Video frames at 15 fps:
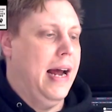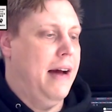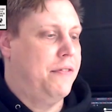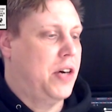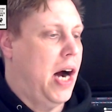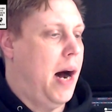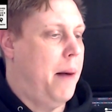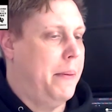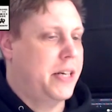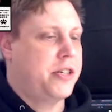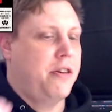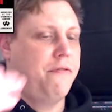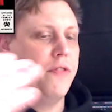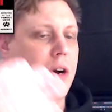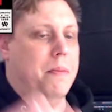have comics
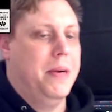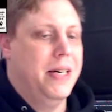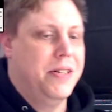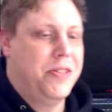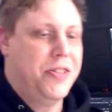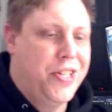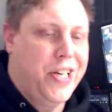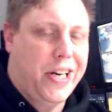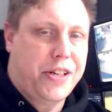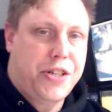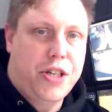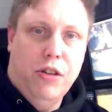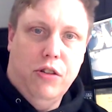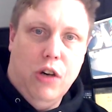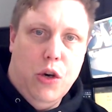from
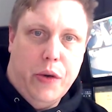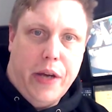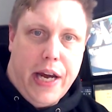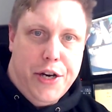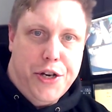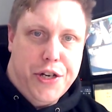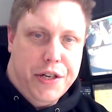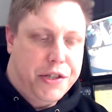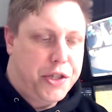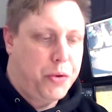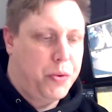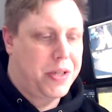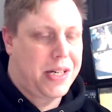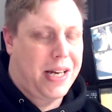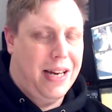6 locations, so
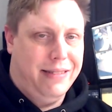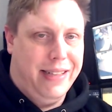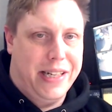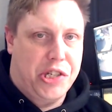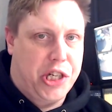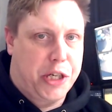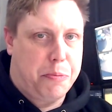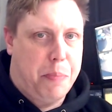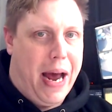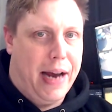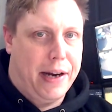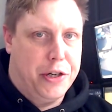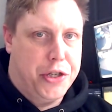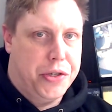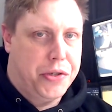it's kind of like 6
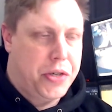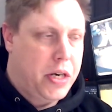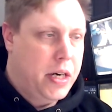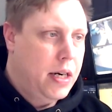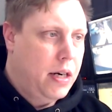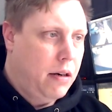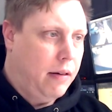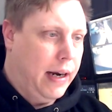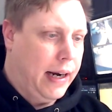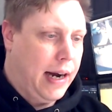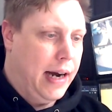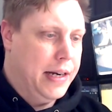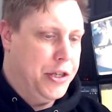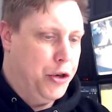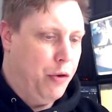packages like
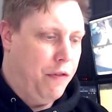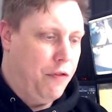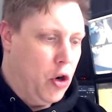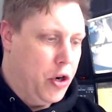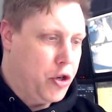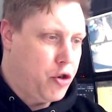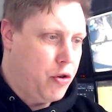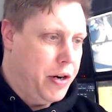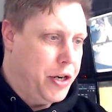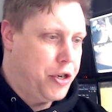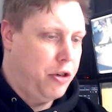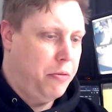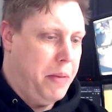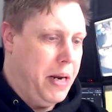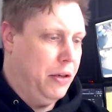I do for a
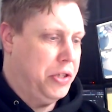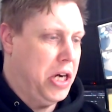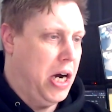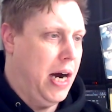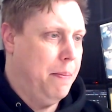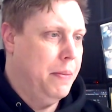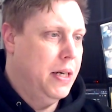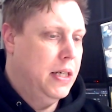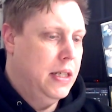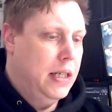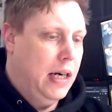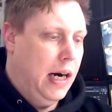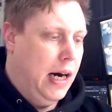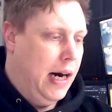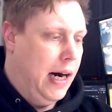traditional mail time.
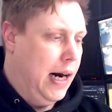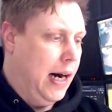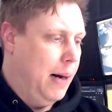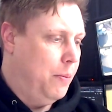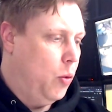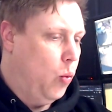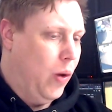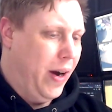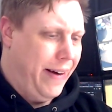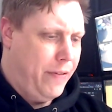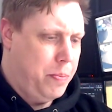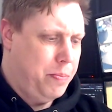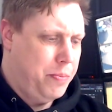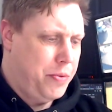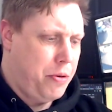One of
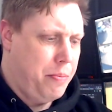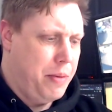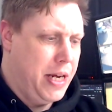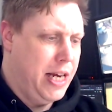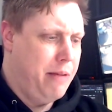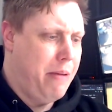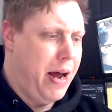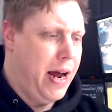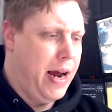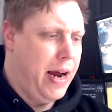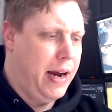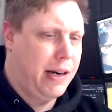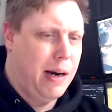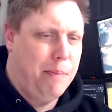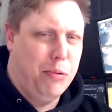them's from eBay,
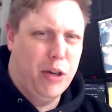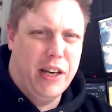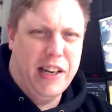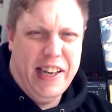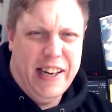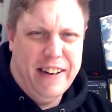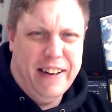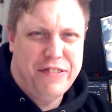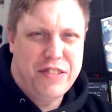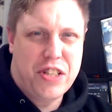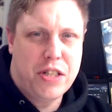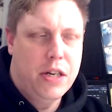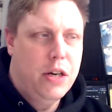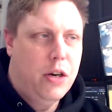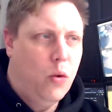a couple
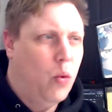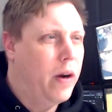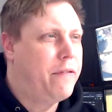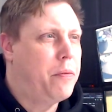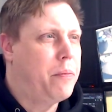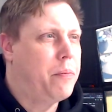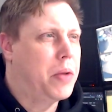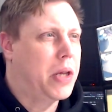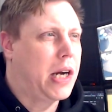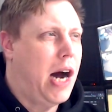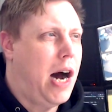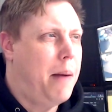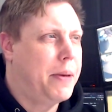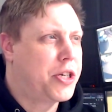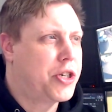gifts, one of them from the
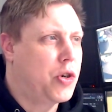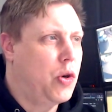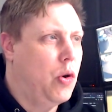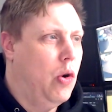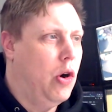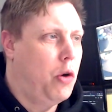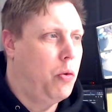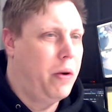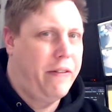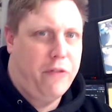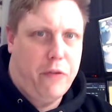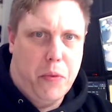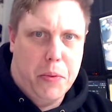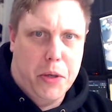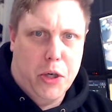comic store, one of them
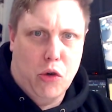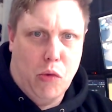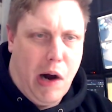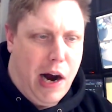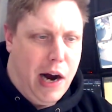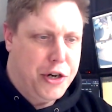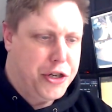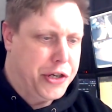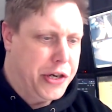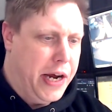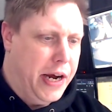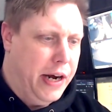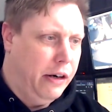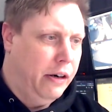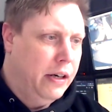from a garage
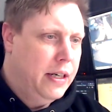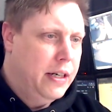sale.